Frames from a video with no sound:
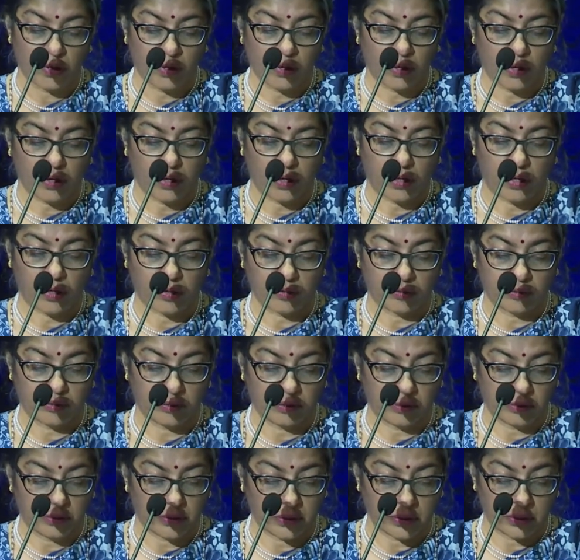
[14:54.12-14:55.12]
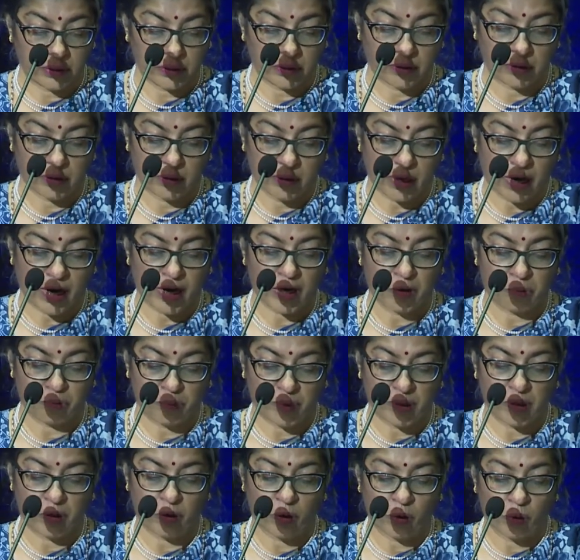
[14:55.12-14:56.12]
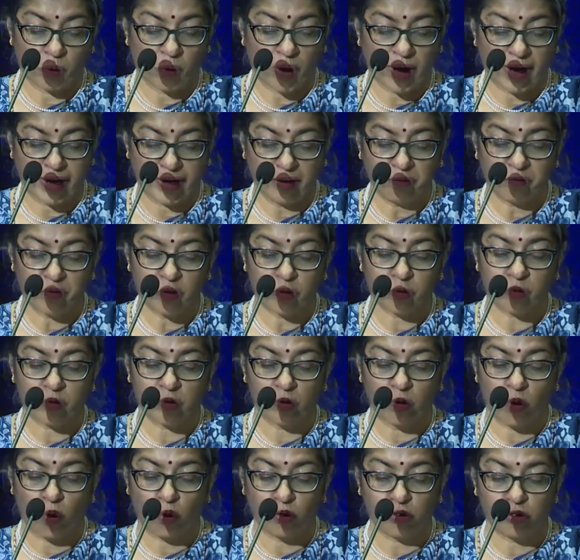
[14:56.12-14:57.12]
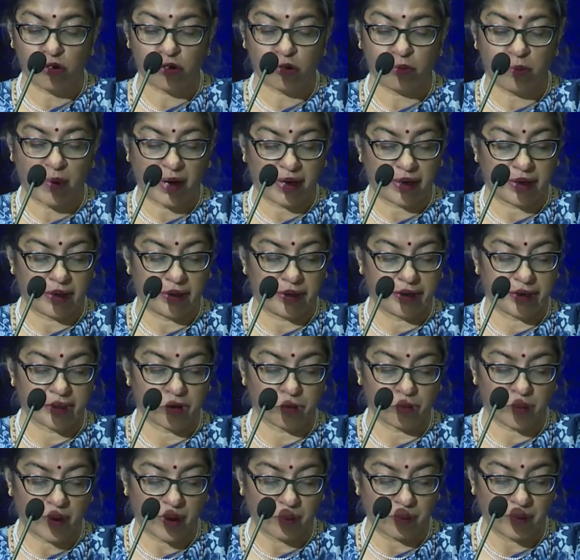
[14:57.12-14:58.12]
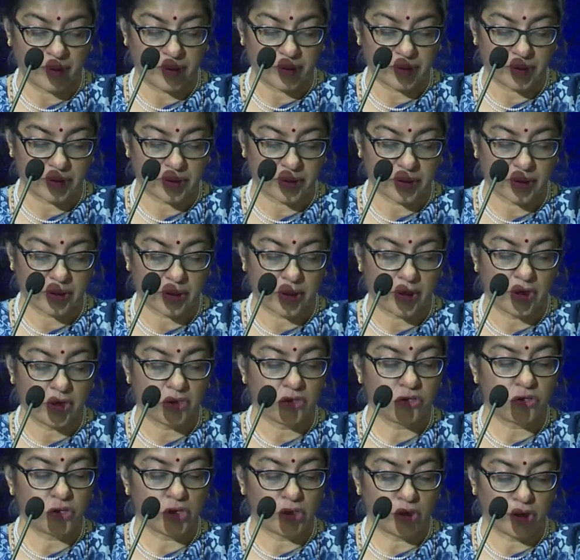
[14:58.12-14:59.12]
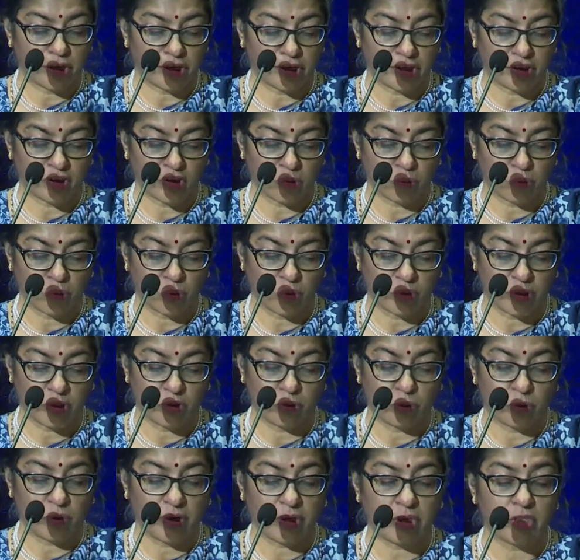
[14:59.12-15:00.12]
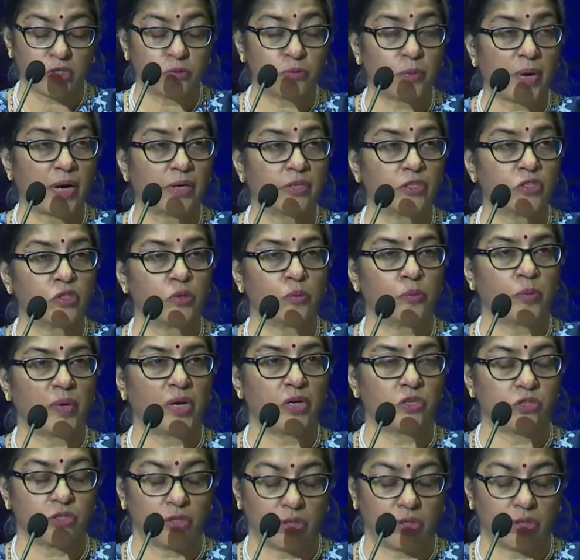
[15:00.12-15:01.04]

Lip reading: the IPOI, which was launched by India's Prime Minister Shri Narendra Modi during his participation